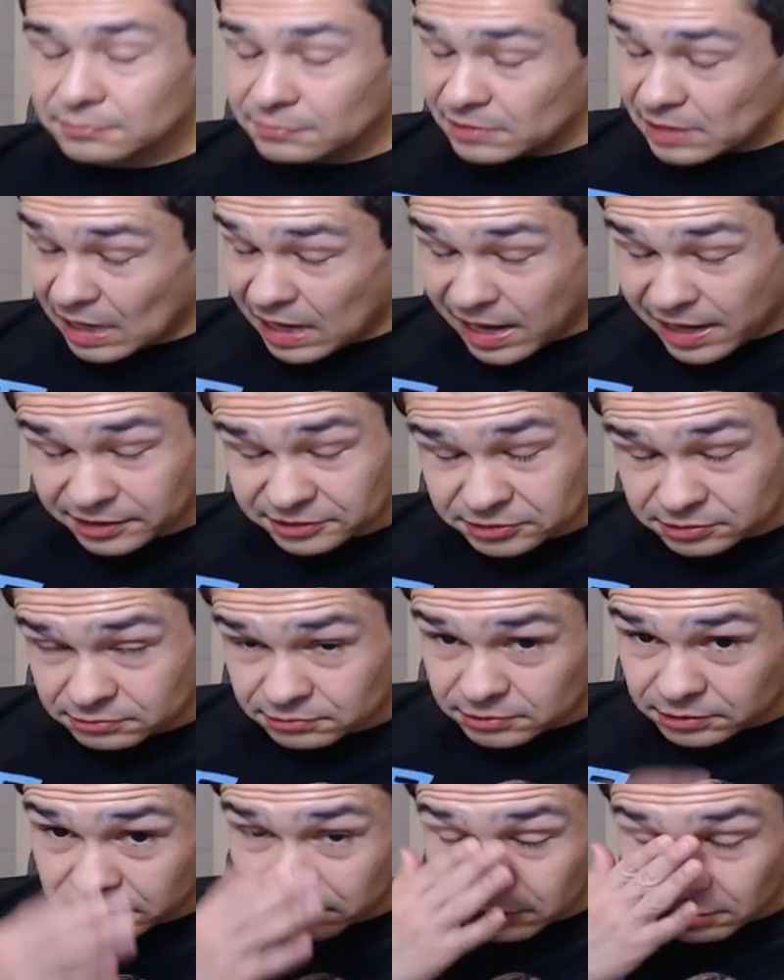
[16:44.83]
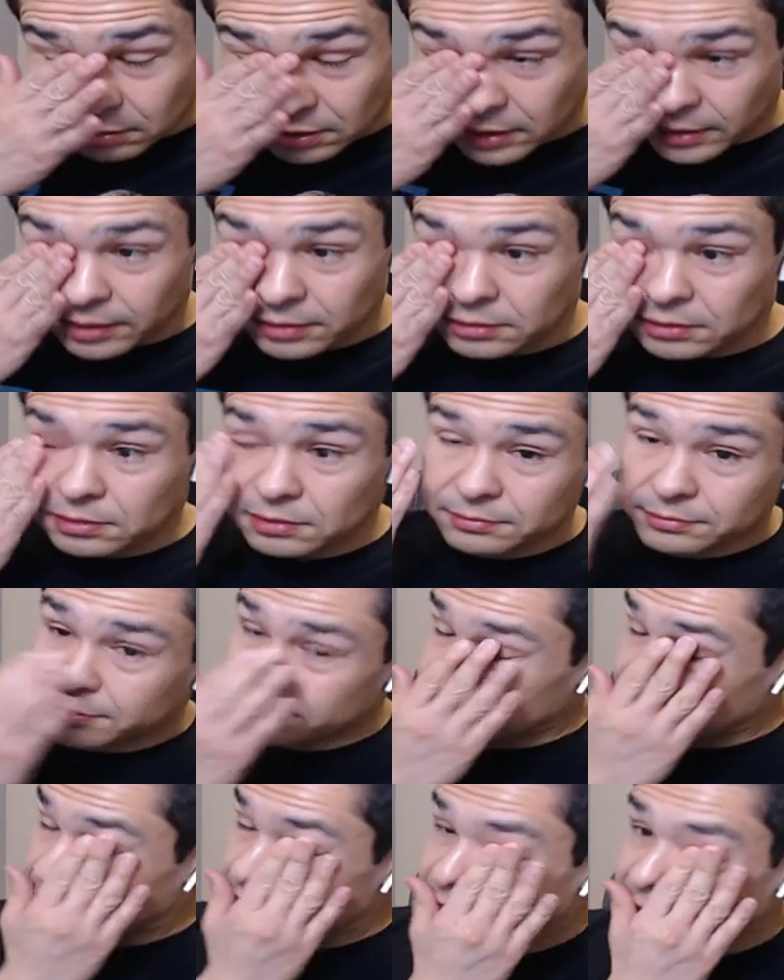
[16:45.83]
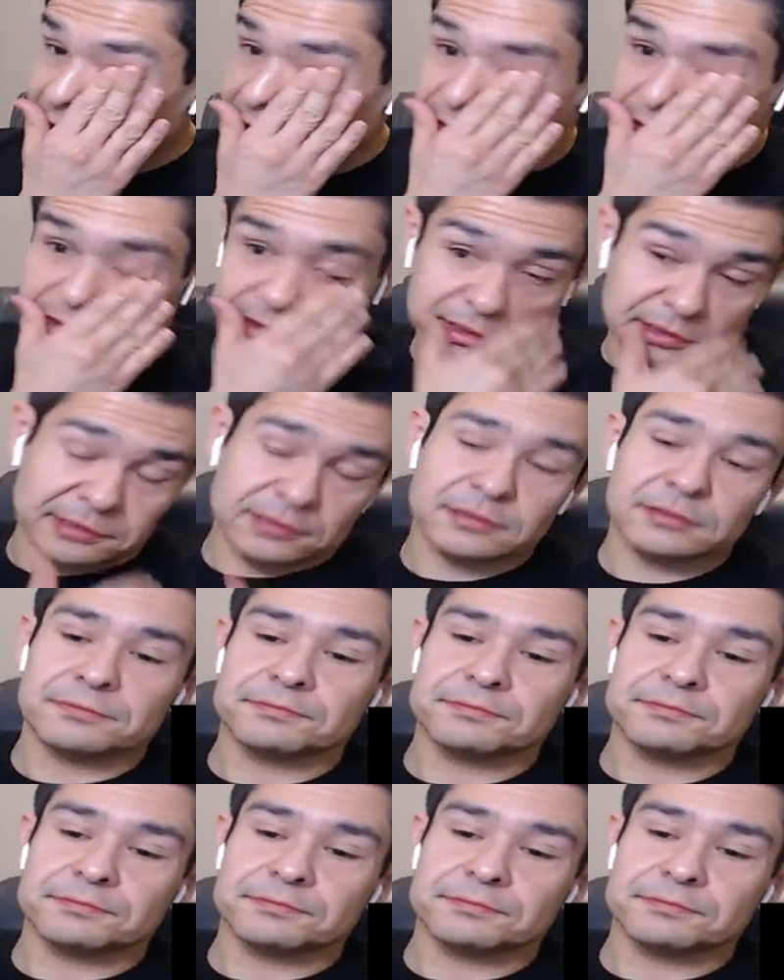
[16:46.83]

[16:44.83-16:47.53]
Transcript: I actually want to cry a little bit, you guys.